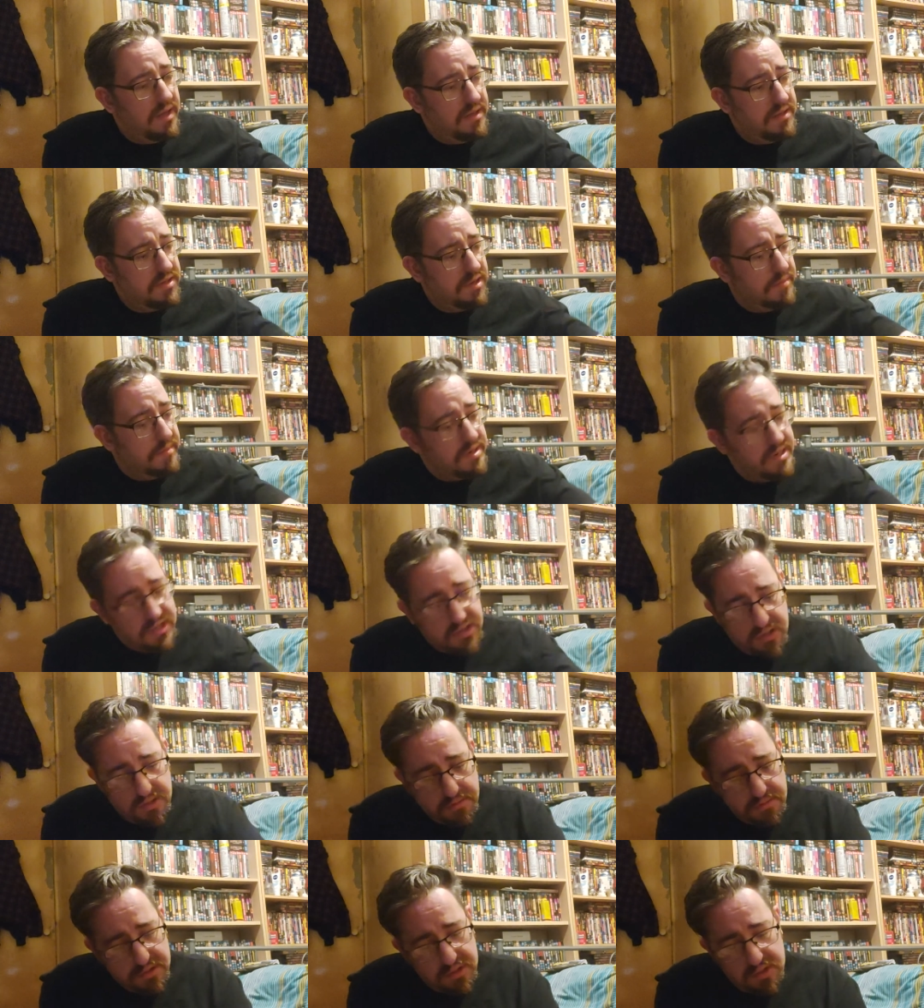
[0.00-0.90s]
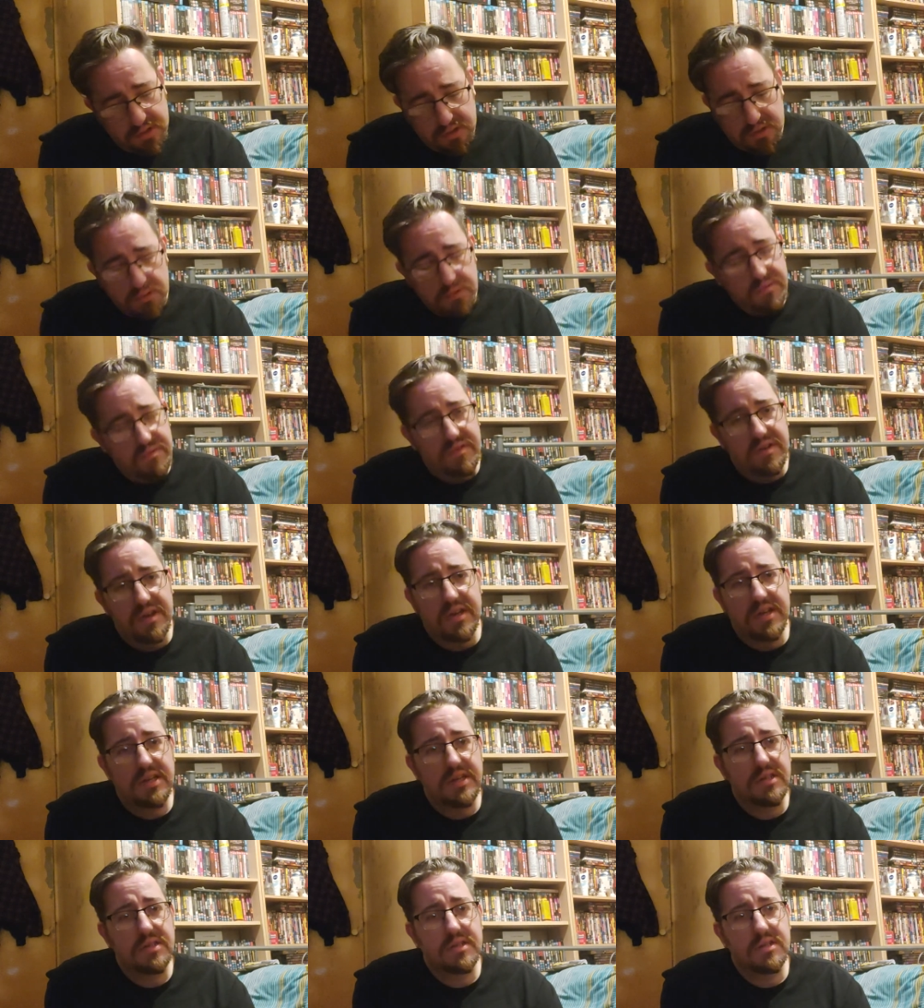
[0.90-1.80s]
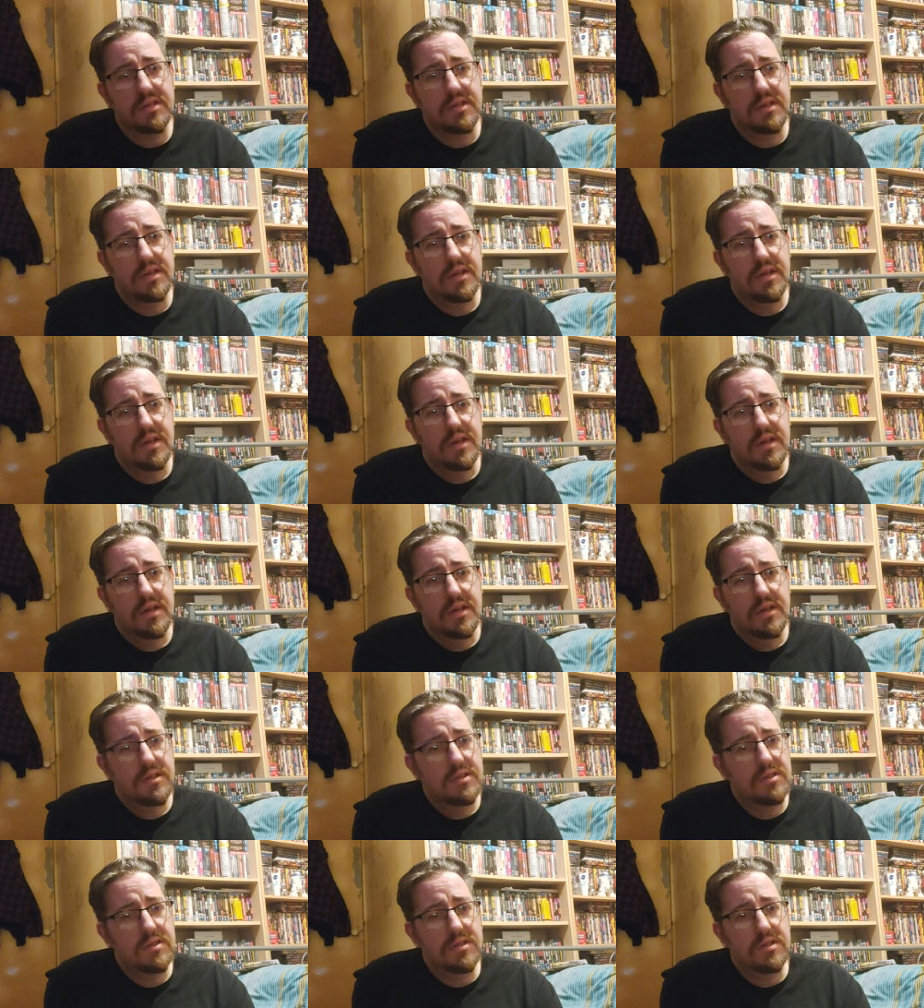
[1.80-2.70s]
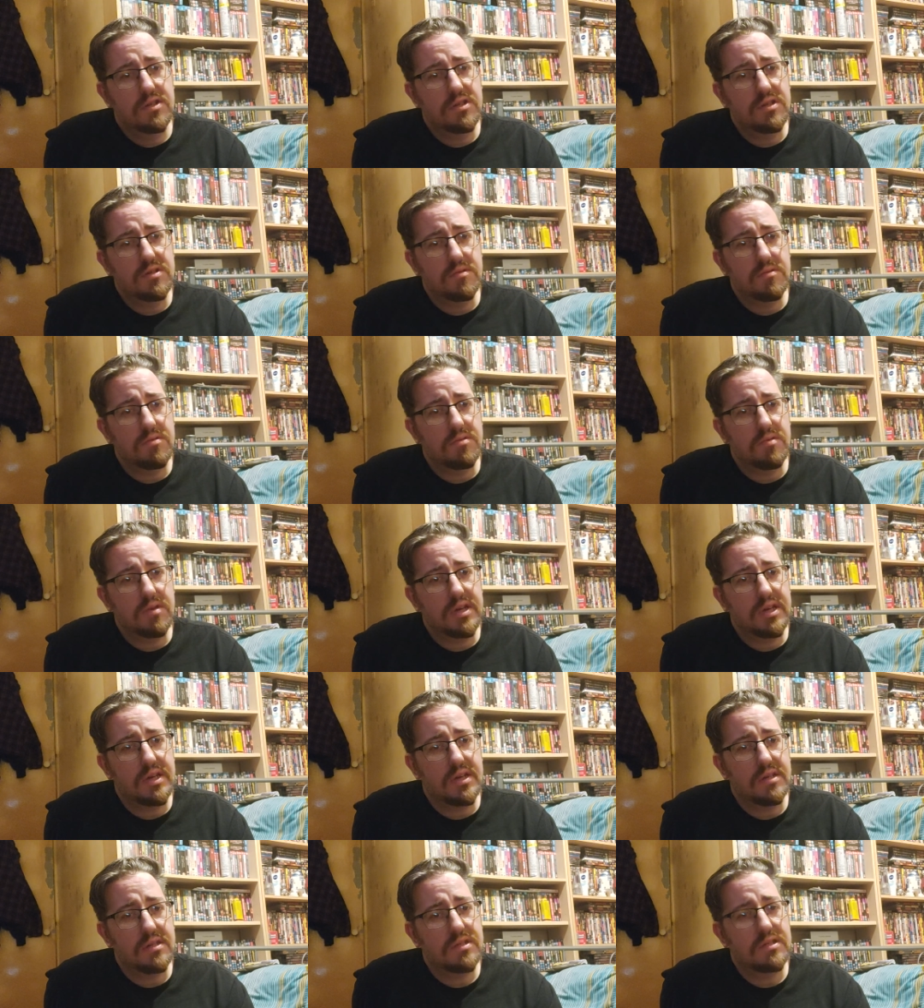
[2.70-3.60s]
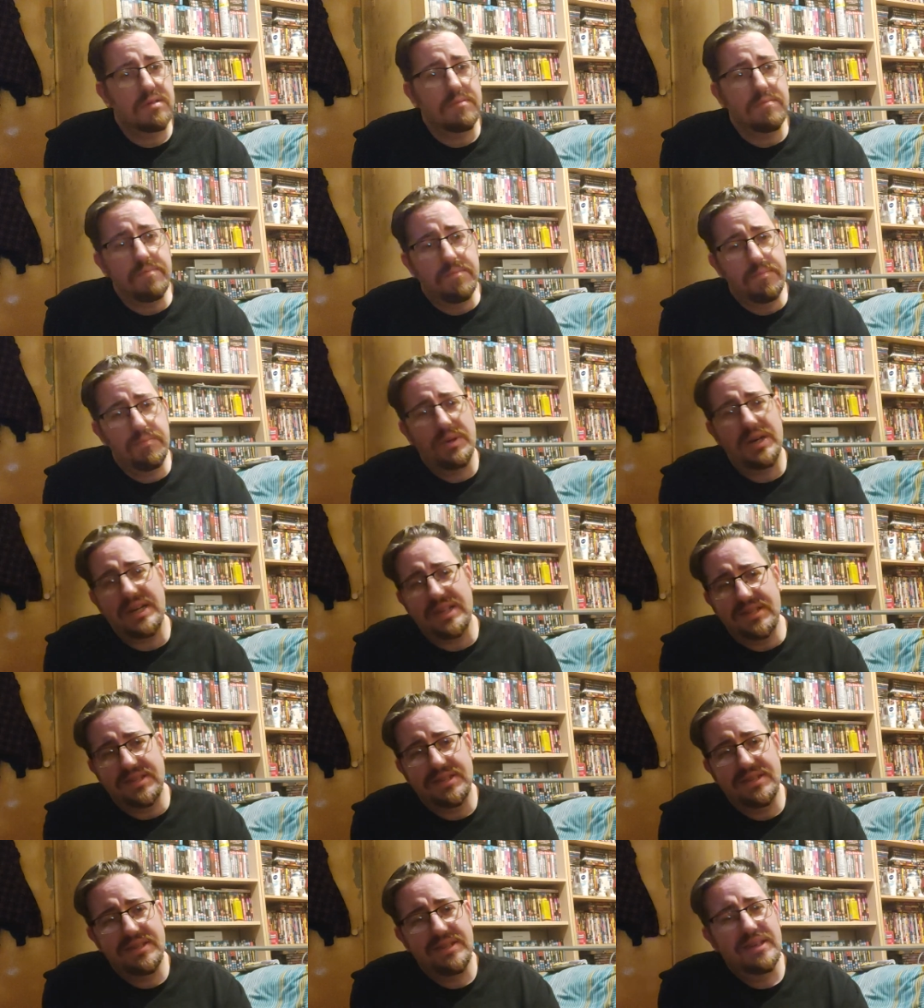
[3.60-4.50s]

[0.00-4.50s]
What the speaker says: Tommy Lee Jones as Two-Face, just great casting. But